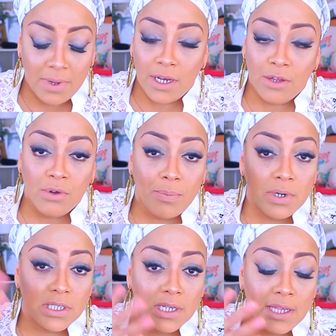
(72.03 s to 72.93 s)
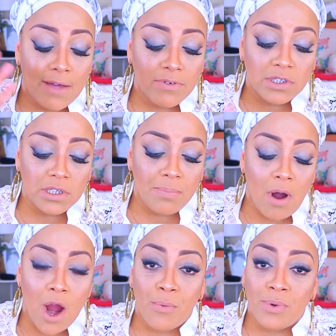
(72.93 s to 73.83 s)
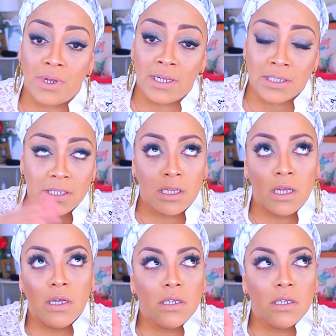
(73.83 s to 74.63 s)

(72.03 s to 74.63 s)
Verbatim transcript: meaning you can put it to the left or to the part with, to